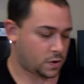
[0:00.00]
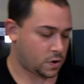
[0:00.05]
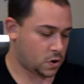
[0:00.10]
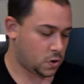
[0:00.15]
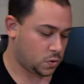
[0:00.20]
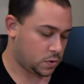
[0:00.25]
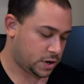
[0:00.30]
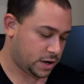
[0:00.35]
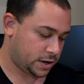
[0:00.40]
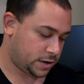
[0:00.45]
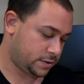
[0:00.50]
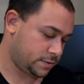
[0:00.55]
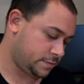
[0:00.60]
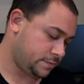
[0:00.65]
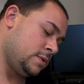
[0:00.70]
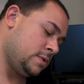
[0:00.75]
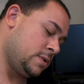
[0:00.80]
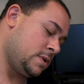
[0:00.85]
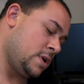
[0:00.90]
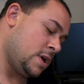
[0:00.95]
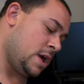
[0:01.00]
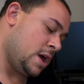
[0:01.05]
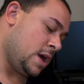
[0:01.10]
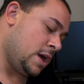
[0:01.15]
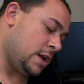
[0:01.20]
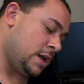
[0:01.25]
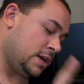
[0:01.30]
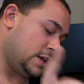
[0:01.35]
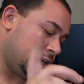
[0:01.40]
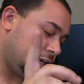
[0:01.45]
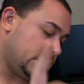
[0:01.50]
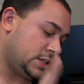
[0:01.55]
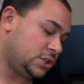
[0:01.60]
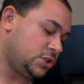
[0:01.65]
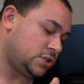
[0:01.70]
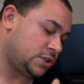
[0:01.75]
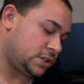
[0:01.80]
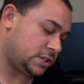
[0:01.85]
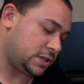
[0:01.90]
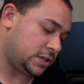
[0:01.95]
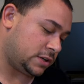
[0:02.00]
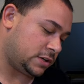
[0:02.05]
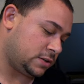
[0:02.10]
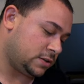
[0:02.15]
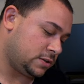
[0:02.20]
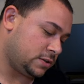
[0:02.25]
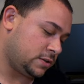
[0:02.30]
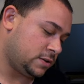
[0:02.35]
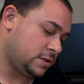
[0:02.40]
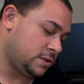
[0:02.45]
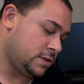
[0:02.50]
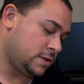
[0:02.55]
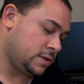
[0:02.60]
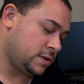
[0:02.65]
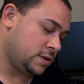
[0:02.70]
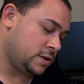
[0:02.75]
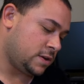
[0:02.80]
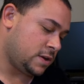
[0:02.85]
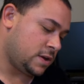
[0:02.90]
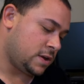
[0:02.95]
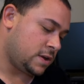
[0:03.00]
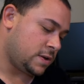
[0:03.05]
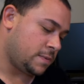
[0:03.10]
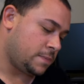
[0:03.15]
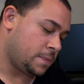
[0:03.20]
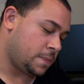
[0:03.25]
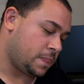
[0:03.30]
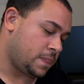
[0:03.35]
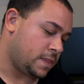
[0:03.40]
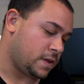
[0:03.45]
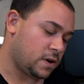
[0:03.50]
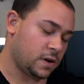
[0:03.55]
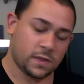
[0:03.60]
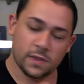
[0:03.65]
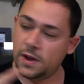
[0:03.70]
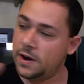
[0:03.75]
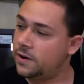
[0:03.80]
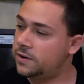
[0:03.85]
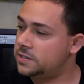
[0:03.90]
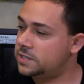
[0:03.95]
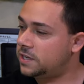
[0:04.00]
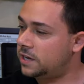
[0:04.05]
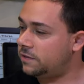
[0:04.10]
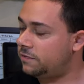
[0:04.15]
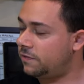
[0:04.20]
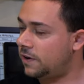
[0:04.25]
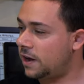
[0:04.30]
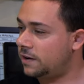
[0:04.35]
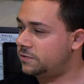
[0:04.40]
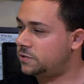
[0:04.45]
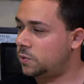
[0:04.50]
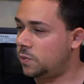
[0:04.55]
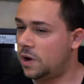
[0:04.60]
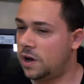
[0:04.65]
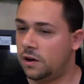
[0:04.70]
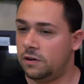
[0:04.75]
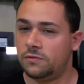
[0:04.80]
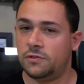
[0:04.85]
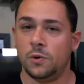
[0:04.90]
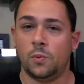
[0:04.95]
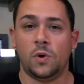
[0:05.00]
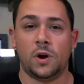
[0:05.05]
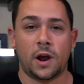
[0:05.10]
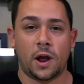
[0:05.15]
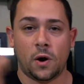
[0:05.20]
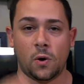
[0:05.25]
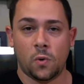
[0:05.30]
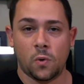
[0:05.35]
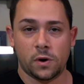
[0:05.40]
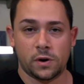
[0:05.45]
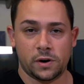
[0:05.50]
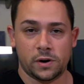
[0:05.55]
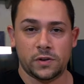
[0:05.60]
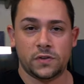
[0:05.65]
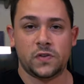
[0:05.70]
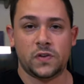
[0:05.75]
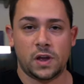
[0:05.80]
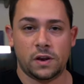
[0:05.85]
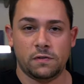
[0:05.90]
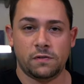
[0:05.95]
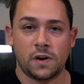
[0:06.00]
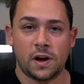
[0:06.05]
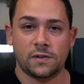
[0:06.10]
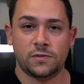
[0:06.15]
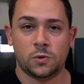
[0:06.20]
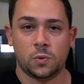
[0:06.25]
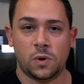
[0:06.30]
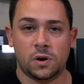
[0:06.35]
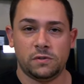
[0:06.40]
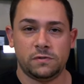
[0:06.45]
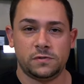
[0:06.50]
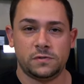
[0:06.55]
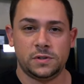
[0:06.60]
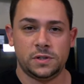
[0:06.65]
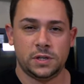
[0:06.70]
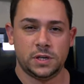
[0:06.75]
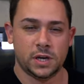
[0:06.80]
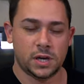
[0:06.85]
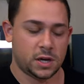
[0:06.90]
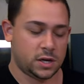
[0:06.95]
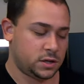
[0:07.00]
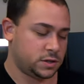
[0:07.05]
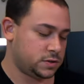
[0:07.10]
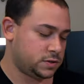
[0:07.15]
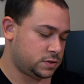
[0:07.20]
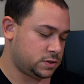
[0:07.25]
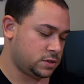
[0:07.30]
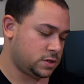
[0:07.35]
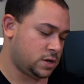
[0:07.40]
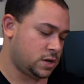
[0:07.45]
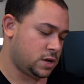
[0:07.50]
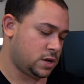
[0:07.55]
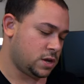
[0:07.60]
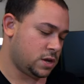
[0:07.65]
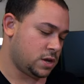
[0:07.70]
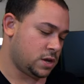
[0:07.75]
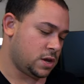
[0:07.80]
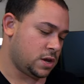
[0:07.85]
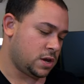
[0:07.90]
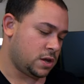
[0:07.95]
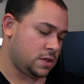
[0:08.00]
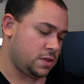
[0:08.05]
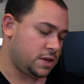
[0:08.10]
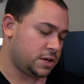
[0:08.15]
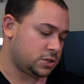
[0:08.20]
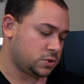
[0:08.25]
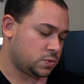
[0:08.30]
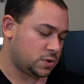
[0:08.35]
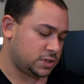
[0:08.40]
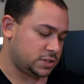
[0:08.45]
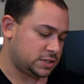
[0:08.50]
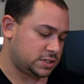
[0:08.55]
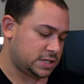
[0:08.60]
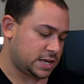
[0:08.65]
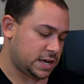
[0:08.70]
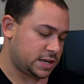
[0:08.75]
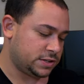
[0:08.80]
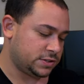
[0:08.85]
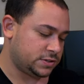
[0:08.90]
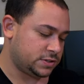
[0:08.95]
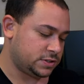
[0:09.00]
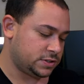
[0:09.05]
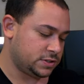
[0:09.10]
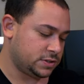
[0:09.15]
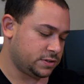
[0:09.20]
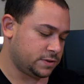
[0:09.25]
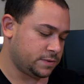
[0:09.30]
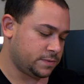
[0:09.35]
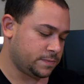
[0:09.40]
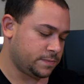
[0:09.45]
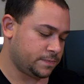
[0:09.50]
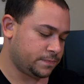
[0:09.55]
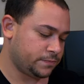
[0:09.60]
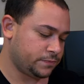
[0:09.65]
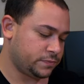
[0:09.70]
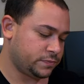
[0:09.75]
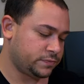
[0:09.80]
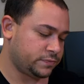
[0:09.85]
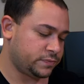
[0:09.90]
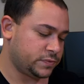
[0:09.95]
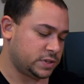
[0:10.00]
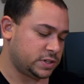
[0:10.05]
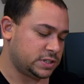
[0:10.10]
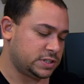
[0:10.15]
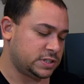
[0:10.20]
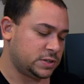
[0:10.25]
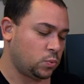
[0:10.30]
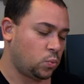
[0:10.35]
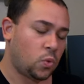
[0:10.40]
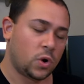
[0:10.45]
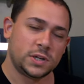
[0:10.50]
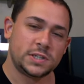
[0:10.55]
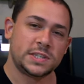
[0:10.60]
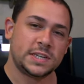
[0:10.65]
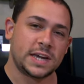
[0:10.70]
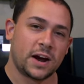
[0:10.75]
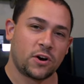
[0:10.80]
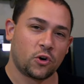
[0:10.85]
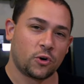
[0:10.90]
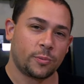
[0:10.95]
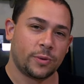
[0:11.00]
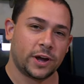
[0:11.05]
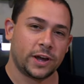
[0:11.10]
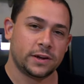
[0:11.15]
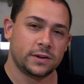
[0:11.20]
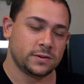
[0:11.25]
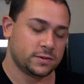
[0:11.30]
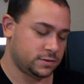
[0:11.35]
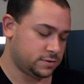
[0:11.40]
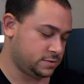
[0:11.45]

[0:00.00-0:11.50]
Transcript: Okay. Now, interesting. On there it said 512. The one I ordered said 512 gigs. This one says one terabyte.